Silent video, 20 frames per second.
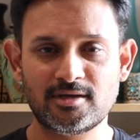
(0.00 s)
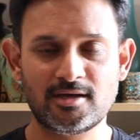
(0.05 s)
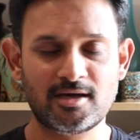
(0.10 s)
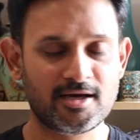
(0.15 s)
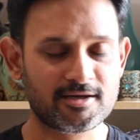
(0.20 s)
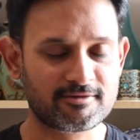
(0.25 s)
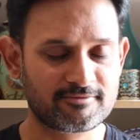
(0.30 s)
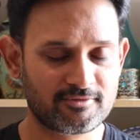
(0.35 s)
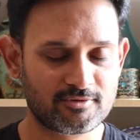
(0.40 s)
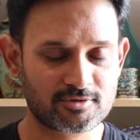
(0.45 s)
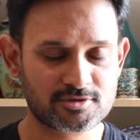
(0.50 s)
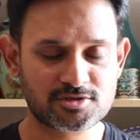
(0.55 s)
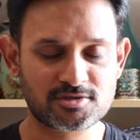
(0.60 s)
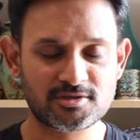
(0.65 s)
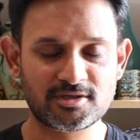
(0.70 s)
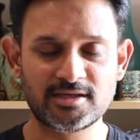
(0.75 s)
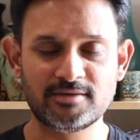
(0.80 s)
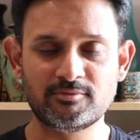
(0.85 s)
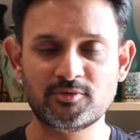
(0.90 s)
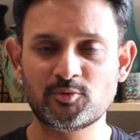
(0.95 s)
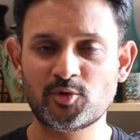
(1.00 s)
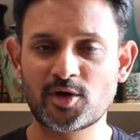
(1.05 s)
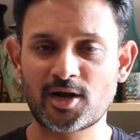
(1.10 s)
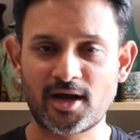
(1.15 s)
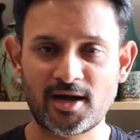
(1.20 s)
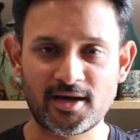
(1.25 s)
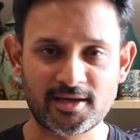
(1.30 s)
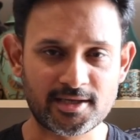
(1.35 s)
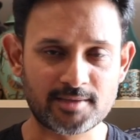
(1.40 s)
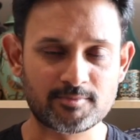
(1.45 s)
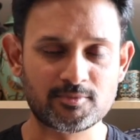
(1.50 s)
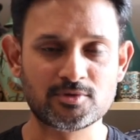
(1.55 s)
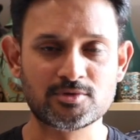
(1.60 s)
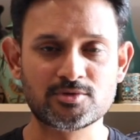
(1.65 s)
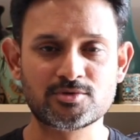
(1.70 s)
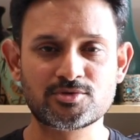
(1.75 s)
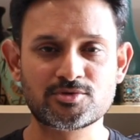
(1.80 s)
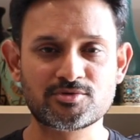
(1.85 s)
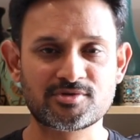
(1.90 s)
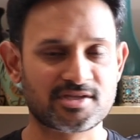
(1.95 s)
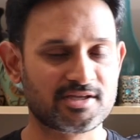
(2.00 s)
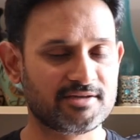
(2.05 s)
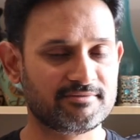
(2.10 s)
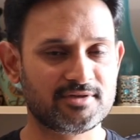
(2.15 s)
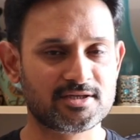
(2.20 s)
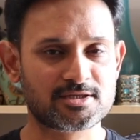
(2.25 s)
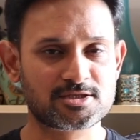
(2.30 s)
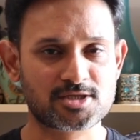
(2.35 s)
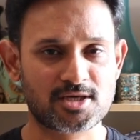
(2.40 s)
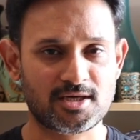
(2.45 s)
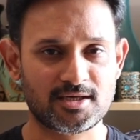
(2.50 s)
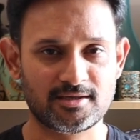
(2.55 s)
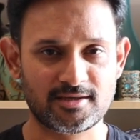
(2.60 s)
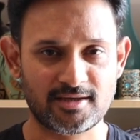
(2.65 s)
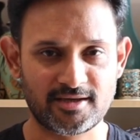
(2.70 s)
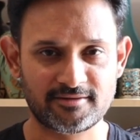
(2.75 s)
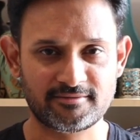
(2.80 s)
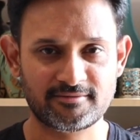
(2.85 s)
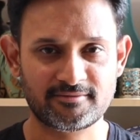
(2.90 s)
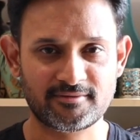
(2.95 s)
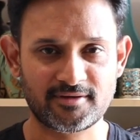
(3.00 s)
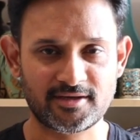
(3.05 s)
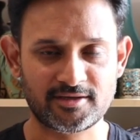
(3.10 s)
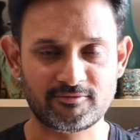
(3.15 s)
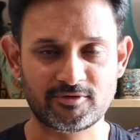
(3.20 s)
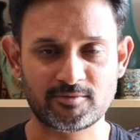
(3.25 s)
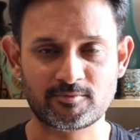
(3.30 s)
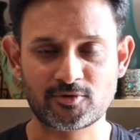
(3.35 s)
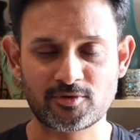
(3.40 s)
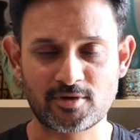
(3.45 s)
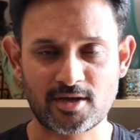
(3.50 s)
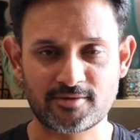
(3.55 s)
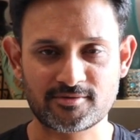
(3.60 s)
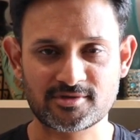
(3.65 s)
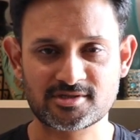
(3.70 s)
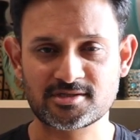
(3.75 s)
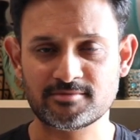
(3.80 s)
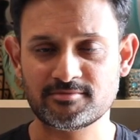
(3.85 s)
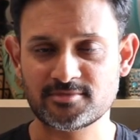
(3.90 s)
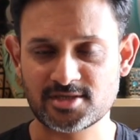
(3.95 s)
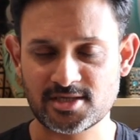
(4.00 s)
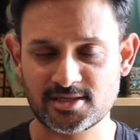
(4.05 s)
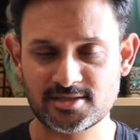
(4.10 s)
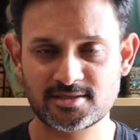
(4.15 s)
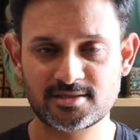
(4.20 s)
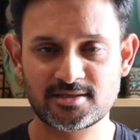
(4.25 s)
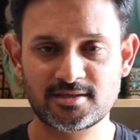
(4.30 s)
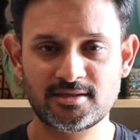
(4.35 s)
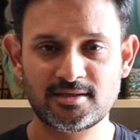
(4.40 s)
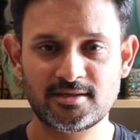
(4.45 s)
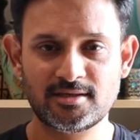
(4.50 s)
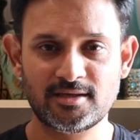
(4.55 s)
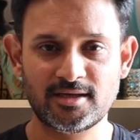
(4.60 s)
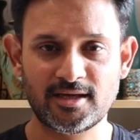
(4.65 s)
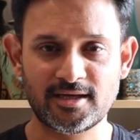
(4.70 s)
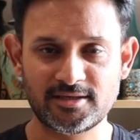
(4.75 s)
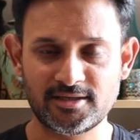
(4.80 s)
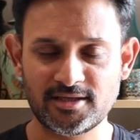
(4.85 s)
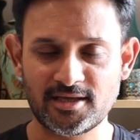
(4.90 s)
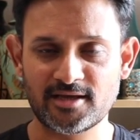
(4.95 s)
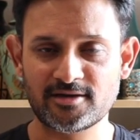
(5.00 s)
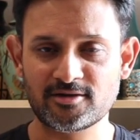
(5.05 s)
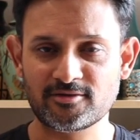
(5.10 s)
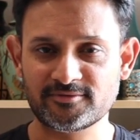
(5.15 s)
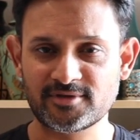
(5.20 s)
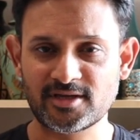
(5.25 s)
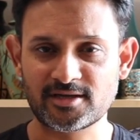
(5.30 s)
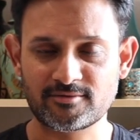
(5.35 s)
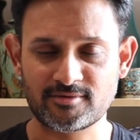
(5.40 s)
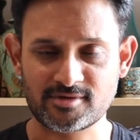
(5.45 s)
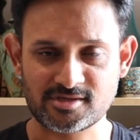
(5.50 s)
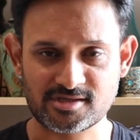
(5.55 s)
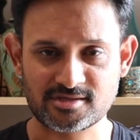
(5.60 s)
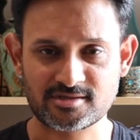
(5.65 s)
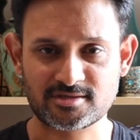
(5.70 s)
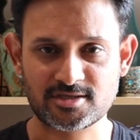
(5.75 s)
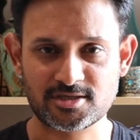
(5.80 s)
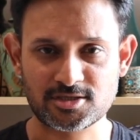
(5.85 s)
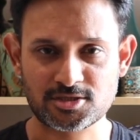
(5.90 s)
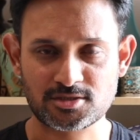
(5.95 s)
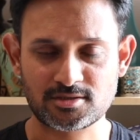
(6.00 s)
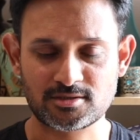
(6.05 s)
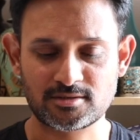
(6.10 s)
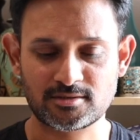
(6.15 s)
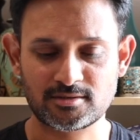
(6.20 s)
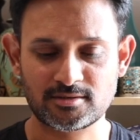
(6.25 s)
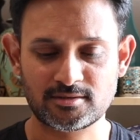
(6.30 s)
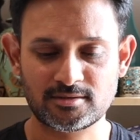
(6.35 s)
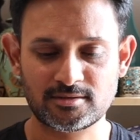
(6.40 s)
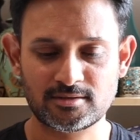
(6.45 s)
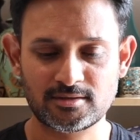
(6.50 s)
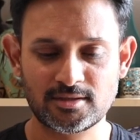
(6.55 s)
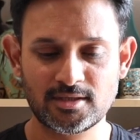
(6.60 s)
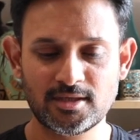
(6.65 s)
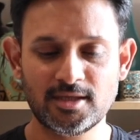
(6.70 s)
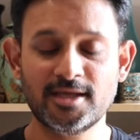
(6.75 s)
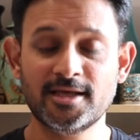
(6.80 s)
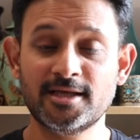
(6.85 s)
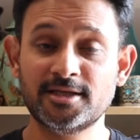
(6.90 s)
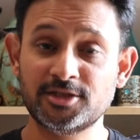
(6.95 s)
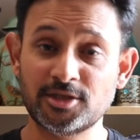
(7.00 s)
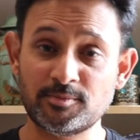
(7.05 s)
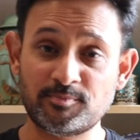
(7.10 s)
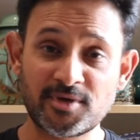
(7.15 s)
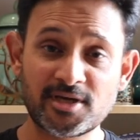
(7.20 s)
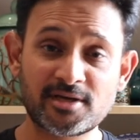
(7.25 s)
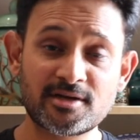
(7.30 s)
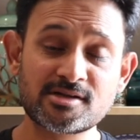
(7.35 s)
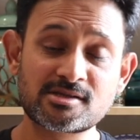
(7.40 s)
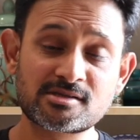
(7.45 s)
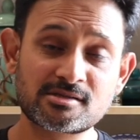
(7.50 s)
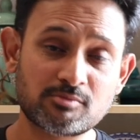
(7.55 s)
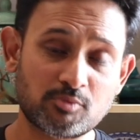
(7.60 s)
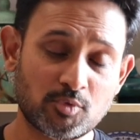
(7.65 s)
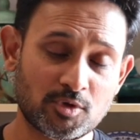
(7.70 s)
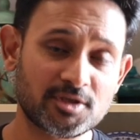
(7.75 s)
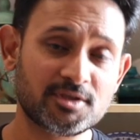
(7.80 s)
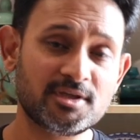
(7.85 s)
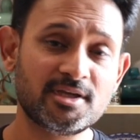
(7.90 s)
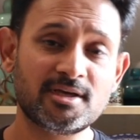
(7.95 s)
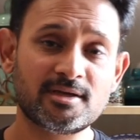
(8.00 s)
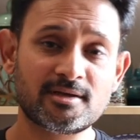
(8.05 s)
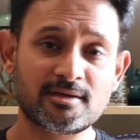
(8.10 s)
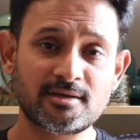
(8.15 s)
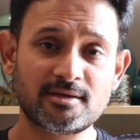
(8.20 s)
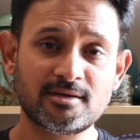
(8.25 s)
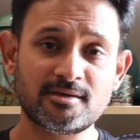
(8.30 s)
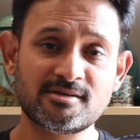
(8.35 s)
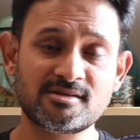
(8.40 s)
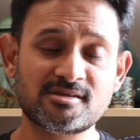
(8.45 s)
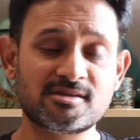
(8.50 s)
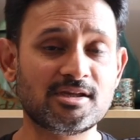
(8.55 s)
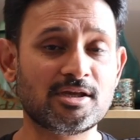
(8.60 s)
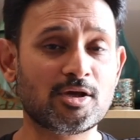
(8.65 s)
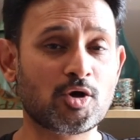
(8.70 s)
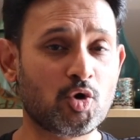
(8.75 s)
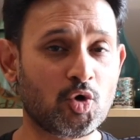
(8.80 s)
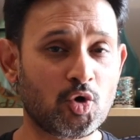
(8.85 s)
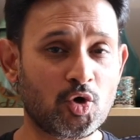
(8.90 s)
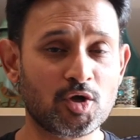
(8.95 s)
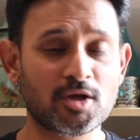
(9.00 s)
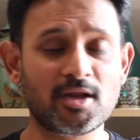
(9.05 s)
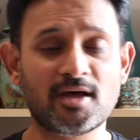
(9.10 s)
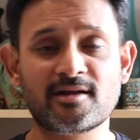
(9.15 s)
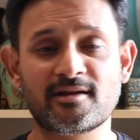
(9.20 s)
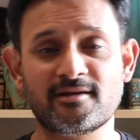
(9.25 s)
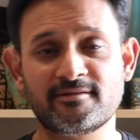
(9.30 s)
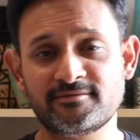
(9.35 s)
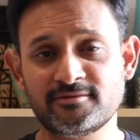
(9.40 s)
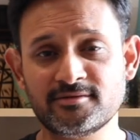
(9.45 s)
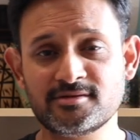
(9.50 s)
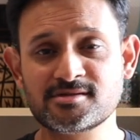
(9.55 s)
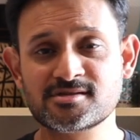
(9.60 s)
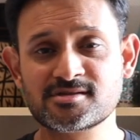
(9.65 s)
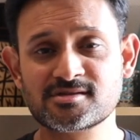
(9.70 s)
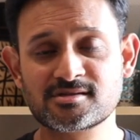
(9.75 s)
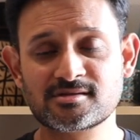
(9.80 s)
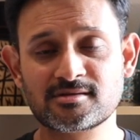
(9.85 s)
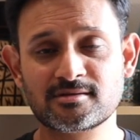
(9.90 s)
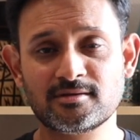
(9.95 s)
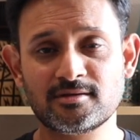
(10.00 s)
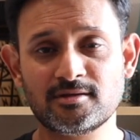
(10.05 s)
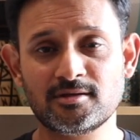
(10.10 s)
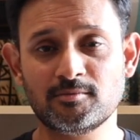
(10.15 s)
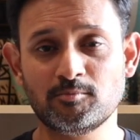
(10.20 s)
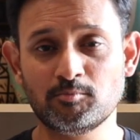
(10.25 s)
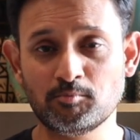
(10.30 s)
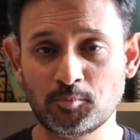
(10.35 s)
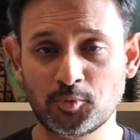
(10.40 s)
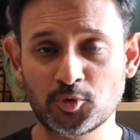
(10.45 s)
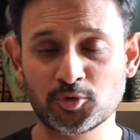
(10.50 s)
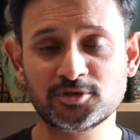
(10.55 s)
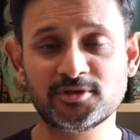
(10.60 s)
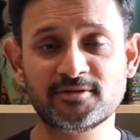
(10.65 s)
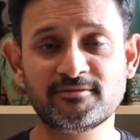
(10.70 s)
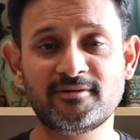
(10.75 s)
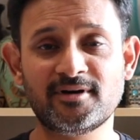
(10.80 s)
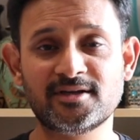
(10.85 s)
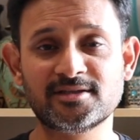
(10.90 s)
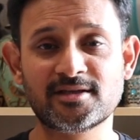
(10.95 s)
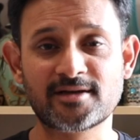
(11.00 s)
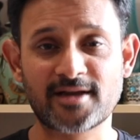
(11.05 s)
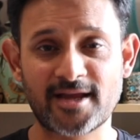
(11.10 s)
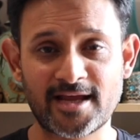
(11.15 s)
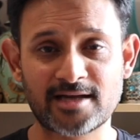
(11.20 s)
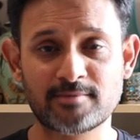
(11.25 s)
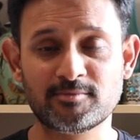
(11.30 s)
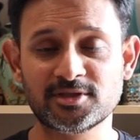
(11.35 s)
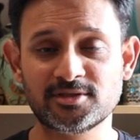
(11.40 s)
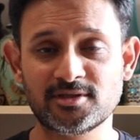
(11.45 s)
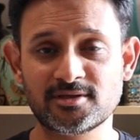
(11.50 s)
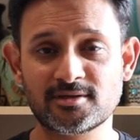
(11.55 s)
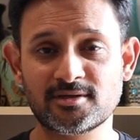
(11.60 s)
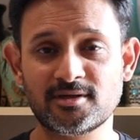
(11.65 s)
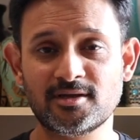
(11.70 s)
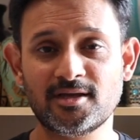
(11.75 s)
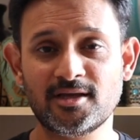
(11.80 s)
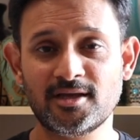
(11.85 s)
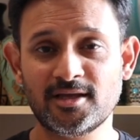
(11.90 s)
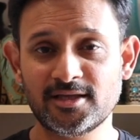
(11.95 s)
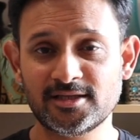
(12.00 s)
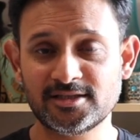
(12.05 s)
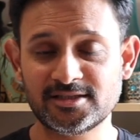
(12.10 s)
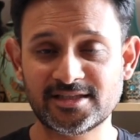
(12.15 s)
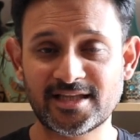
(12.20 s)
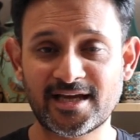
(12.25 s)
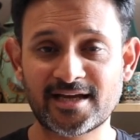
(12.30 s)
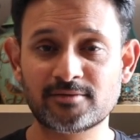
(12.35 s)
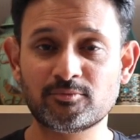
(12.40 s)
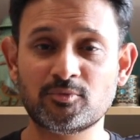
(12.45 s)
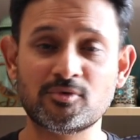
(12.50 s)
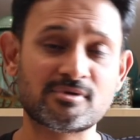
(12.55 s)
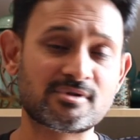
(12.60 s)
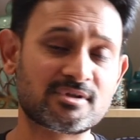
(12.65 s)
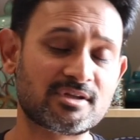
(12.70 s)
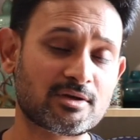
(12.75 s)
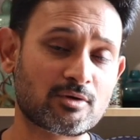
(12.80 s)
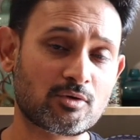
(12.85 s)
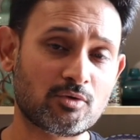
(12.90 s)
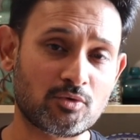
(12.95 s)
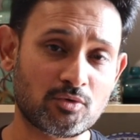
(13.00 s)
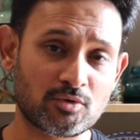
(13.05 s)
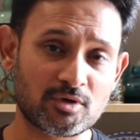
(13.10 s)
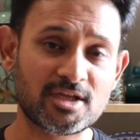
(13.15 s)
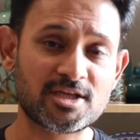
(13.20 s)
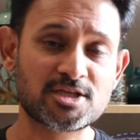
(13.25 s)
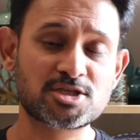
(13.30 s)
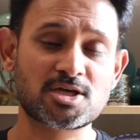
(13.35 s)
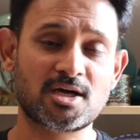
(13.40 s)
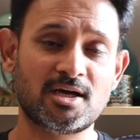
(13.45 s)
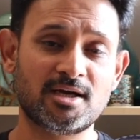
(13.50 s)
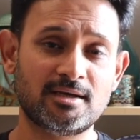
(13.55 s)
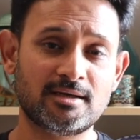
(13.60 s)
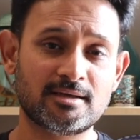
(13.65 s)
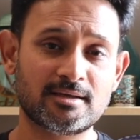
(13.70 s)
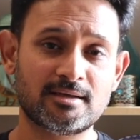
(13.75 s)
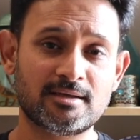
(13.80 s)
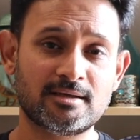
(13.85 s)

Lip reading: Unfortunately, we were unable to save that child's life and we pronounced him dead at the end of that resuscitation. The parents were there, seeing all our efforts, both the father and mother. That was their only child.